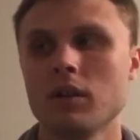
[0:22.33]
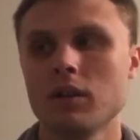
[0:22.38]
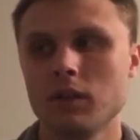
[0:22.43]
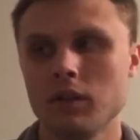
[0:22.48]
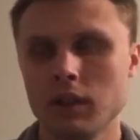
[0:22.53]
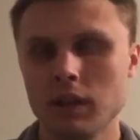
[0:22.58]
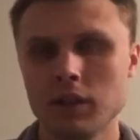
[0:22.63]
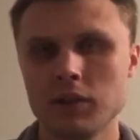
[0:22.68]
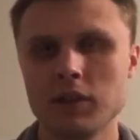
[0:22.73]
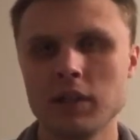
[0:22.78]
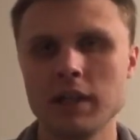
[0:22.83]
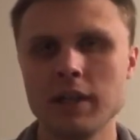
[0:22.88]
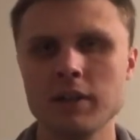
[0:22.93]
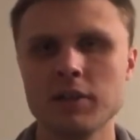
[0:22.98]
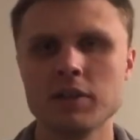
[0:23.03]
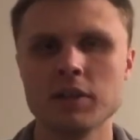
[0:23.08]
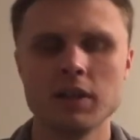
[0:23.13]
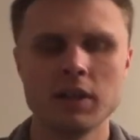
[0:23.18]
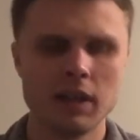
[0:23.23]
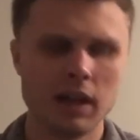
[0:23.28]
this
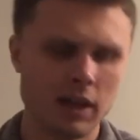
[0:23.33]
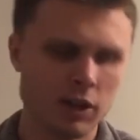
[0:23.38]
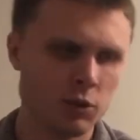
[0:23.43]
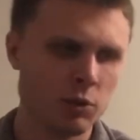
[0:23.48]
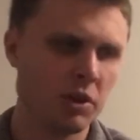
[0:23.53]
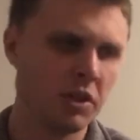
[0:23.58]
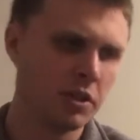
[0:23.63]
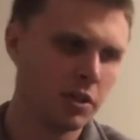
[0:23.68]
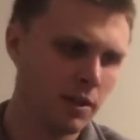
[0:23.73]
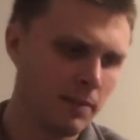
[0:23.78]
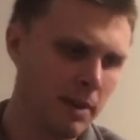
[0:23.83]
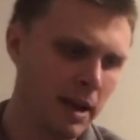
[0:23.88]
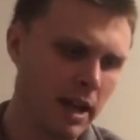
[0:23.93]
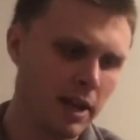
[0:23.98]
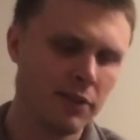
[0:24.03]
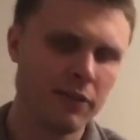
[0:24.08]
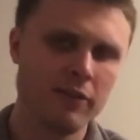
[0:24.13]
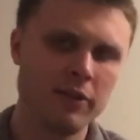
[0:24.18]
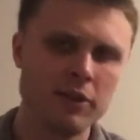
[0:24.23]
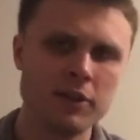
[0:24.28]
season as well as the
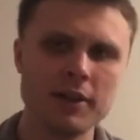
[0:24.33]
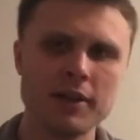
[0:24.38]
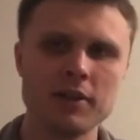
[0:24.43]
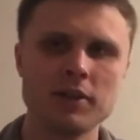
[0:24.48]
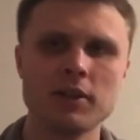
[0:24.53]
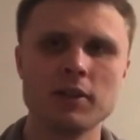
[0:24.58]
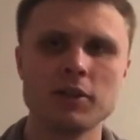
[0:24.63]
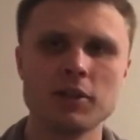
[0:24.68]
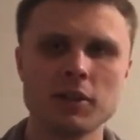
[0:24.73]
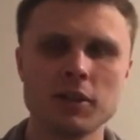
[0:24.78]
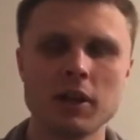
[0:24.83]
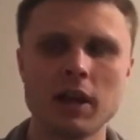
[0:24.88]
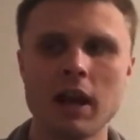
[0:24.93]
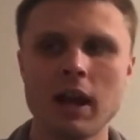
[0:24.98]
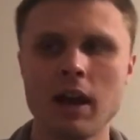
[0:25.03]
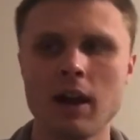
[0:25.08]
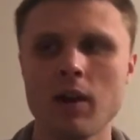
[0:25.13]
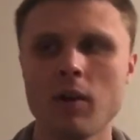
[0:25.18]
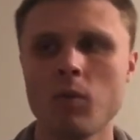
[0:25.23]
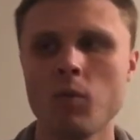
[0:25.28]
past few seasons, and
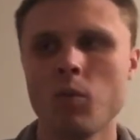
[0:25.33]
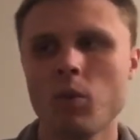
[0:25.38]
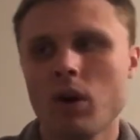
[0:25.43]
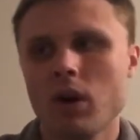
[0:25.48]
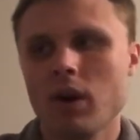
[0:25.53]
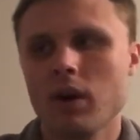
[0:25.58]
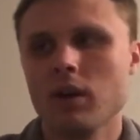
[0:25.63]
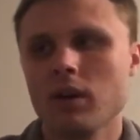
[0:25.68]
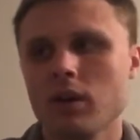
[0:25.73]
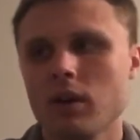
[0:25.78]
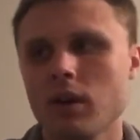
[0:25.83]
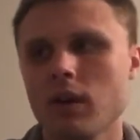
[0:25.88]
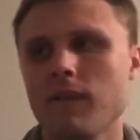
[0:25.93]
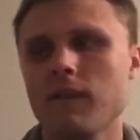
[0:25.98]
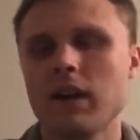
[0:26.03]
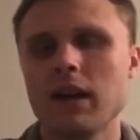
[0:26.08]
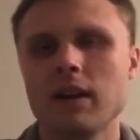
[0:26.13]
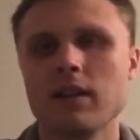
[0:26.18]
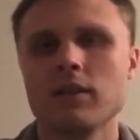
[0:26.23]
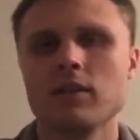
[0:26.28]
what
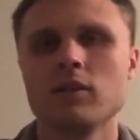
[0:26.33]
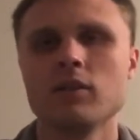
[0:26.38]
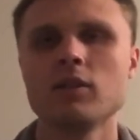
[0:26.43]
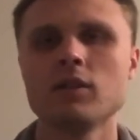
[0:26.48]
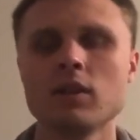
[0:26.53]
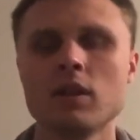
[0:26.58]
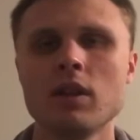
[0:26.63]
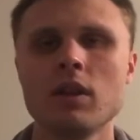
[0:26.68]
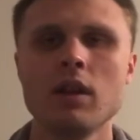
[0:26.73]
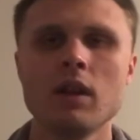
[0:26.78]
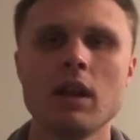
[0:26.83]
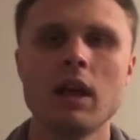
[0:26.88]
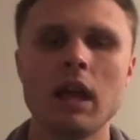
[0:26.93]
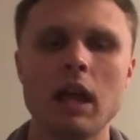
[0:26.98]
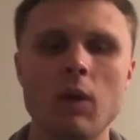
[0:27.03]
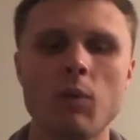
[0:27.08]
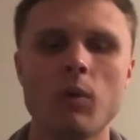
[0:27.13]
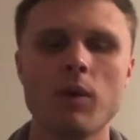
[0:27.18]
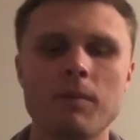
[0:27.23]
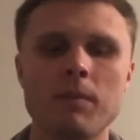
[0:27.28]
events
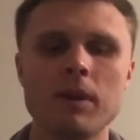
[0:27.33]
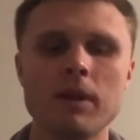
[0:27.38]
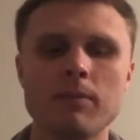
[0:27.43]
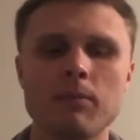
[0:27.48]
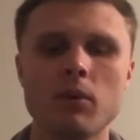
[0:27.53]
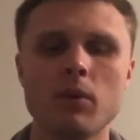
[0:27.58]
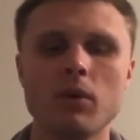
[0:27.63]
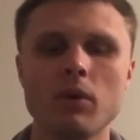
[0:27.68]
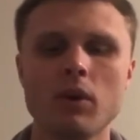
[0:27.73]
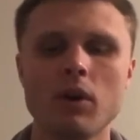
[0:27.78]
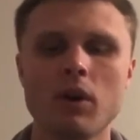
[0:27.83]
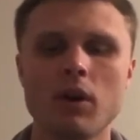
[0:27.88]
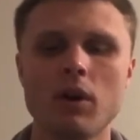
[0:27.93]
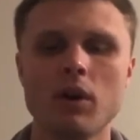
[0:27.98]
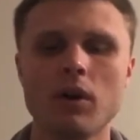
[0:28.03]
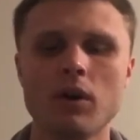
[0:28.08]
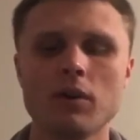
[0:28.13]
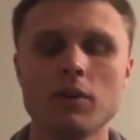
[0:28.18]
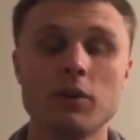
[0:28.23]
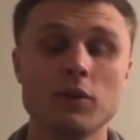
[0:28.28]
and what people
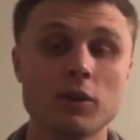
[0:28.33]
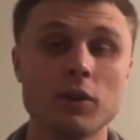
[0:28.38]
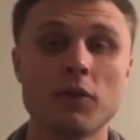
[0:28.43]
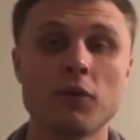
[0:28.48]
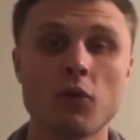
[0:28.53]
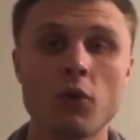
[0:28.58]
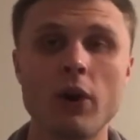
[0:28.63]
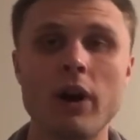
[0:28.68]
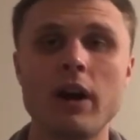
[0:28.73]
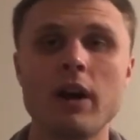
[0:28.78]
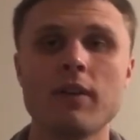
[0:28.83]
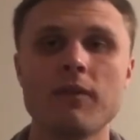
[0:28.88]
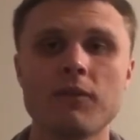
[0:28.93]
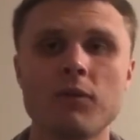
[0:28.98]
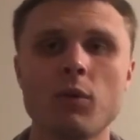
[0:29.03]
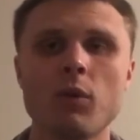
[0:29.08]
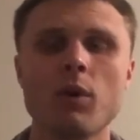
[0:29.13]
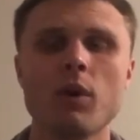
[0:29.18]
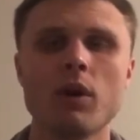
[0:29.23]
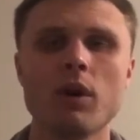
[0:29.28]
are deserve credit
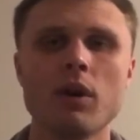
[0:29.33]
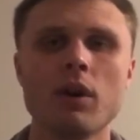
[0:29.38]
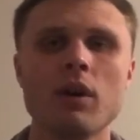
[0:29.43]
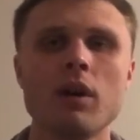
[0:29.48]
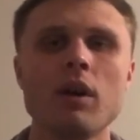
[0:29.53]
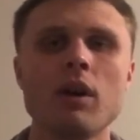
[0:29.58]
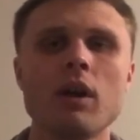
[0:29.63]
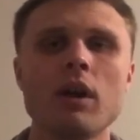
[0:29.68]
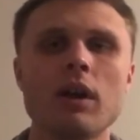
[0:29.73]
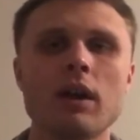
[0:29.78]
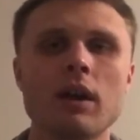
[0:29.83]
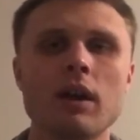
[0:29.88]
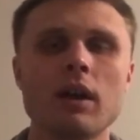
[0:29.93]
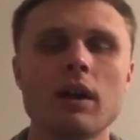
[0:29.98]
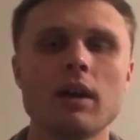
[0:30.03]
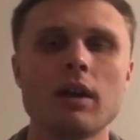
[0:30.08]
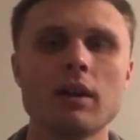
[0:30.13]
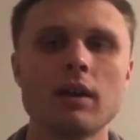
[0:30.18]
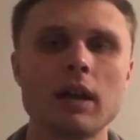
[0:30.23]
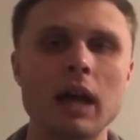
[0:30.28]
for
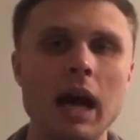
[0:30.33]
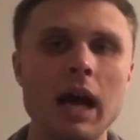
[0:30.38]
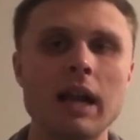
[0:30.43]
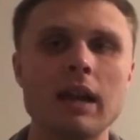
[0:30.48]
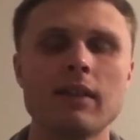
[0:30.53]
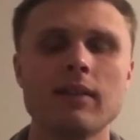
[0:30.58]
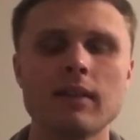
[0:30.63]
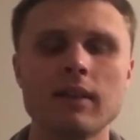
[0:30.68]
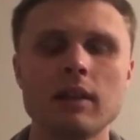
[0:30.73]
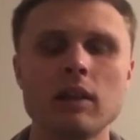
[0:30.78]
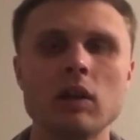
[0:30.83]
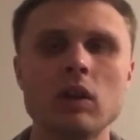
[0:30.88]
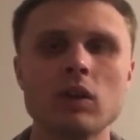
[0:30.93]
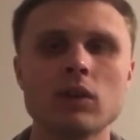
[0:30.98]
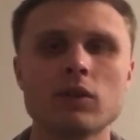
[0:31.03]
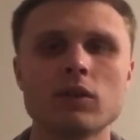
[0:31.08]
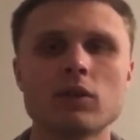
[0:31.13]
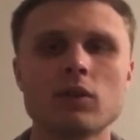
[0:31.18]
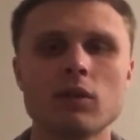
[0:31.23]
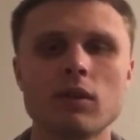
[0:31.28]
guiding the
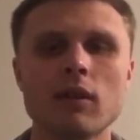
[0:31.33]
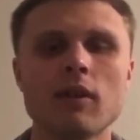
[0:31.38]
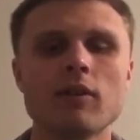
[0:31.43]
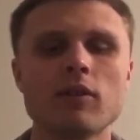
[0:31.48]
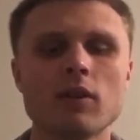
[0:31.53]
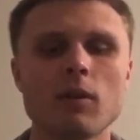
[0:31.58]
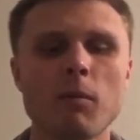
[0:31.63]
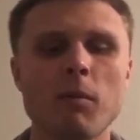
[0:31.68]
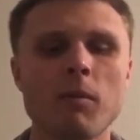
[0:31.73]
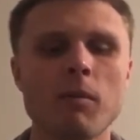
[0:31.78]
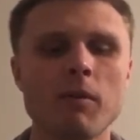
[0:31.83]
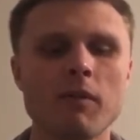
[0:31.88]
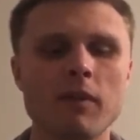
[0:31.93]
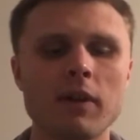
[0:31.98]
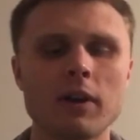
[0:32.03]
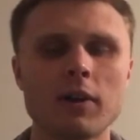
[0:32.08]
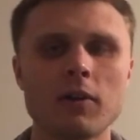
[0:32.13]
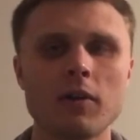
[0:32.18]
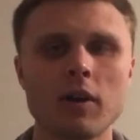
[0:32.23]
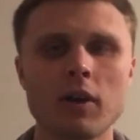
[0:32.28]
Eagles to the Super Bowl
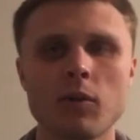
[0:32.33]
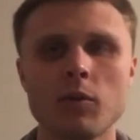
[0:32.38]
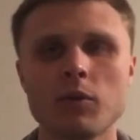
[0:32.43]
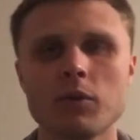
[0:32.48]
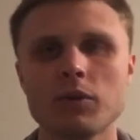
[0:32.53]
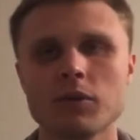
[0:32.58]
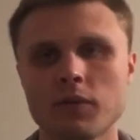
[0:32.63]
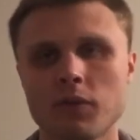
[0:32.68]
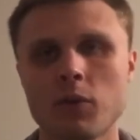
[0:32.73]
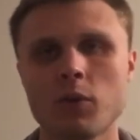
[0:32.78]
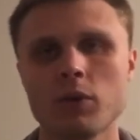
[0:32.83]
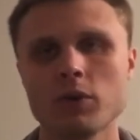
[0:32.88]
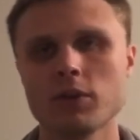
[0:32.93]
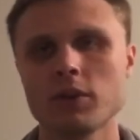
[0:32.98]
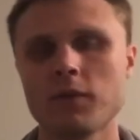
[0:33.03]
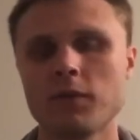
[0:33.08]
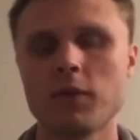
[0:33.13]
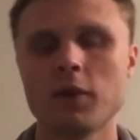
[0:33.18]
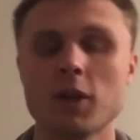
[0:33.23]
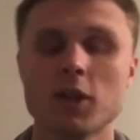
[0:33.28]
victory. It was, of course,
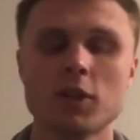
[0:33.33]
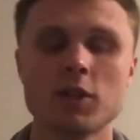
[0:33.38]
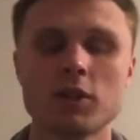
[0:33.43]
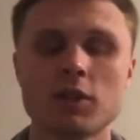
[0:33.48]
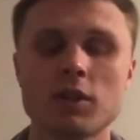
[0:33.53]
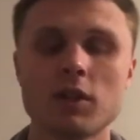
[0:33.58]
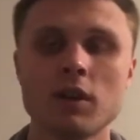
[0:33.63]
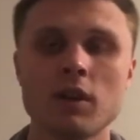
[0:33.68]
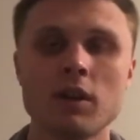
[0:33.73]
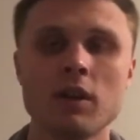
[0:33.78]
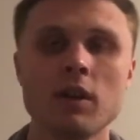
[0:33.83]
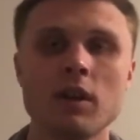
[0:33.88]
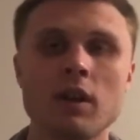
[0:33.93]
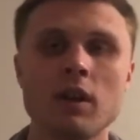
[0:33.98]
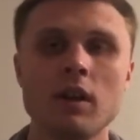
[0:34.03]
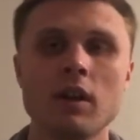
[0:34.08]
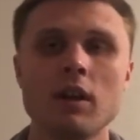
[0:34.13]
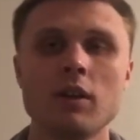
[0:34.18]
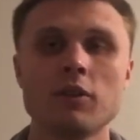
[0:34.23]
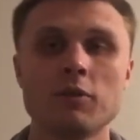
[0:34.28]
the first
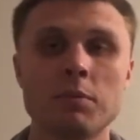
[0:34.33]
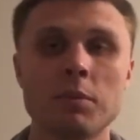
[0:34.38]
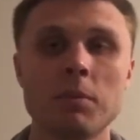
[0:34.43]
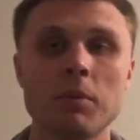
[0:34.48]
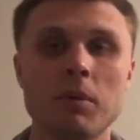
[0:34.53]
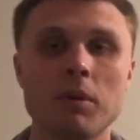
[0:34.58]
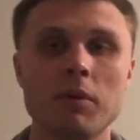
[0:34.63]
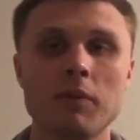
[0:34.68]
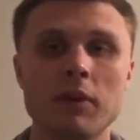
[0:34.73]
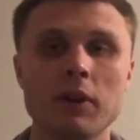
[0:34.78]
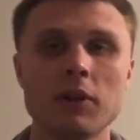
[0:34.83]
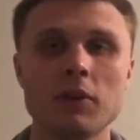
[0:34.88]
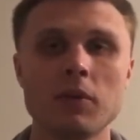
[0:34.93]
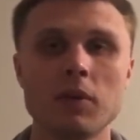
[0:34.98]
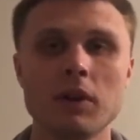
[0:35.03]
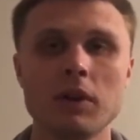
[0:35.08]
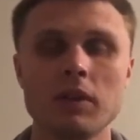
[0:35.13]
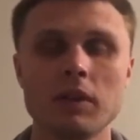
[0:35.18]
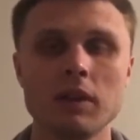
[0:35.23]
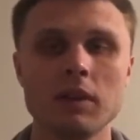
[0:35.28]
Super Bowl
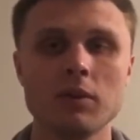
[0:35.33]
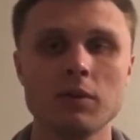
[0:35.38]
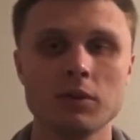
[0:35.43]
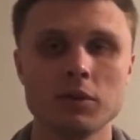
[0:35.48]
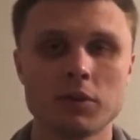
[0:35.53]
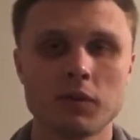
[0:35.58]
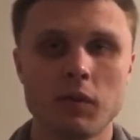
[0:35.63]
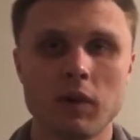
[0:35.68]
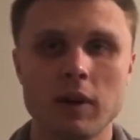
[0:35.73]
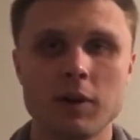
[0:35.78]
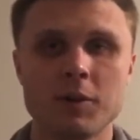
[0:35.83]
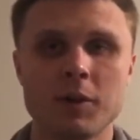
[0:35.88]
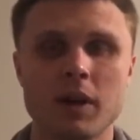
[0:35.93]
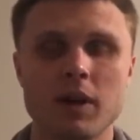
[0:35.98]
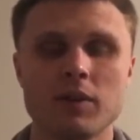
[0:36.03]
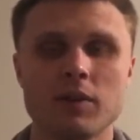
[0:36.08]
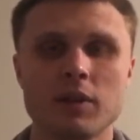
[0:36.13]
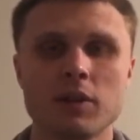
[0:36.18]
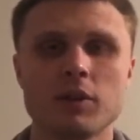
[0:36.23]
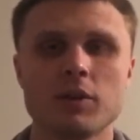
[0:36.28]
victory in the Eagles
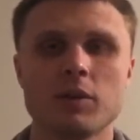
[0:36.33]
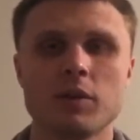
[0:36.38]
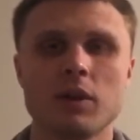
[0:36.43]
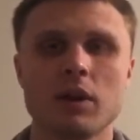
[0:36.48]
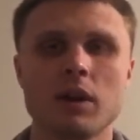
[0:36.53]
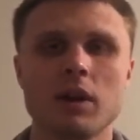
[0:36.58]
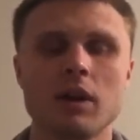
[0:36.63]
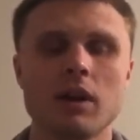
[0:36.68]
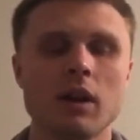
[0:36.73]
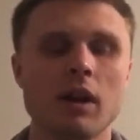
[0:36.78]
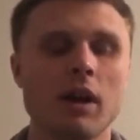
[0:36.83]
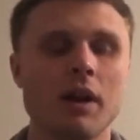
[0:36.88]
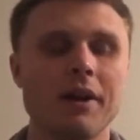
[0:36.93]
franchise history.